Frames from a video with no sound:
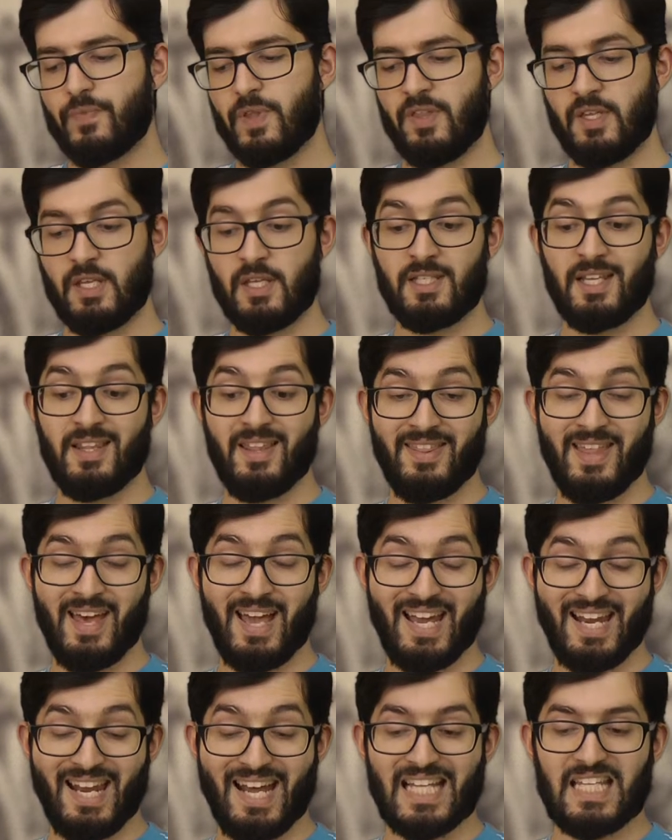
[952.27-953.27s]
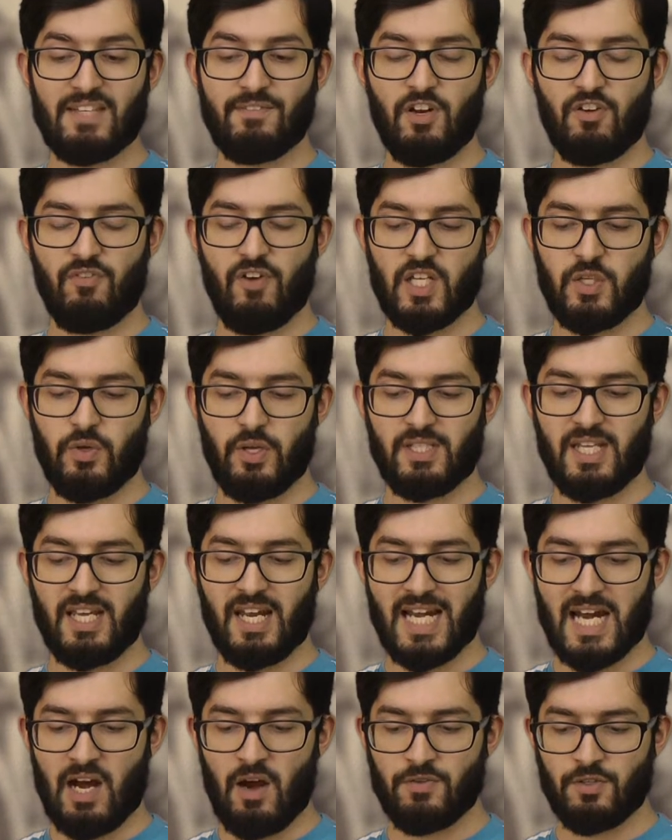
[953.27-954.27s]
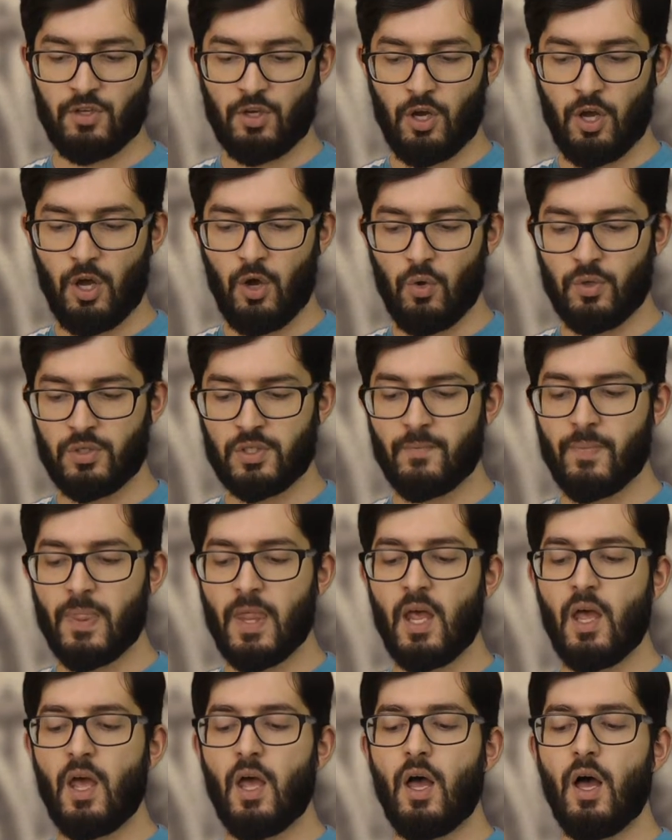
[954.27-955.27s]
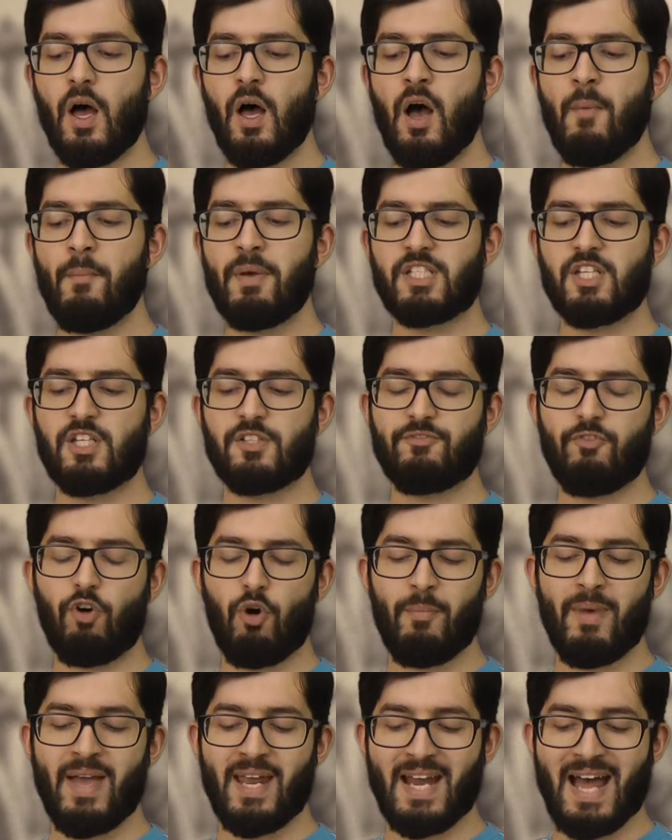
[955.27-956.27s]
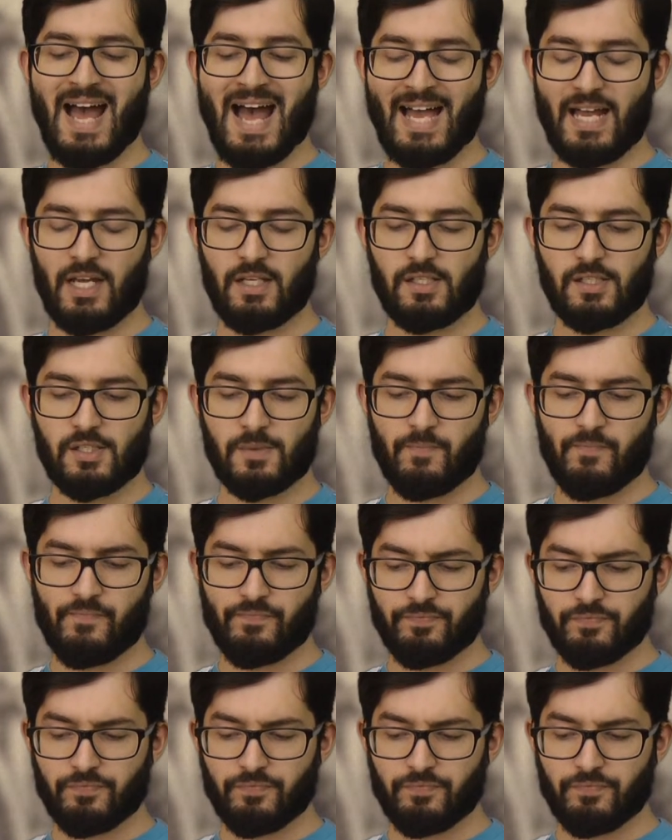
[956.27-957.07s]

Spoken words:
and they're collectively referred to as the Clarendon Code. And so there's 4 main acts.